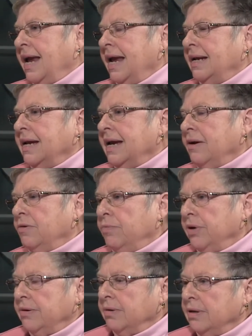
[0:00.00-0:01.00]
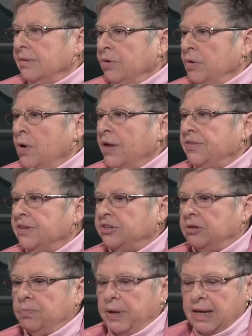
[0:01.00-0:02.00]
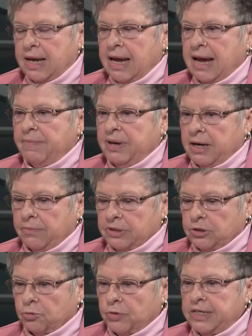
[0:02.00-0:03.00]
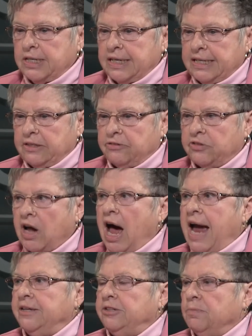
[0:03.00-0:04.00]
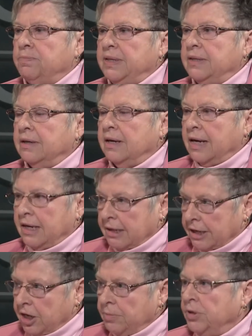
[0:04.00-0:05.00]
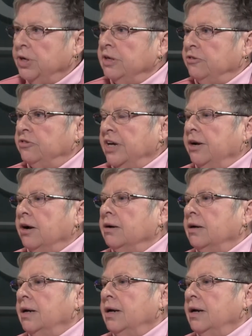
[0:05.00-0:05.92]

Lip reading: And we want this to be, I mean, it was originally designed to be a community center,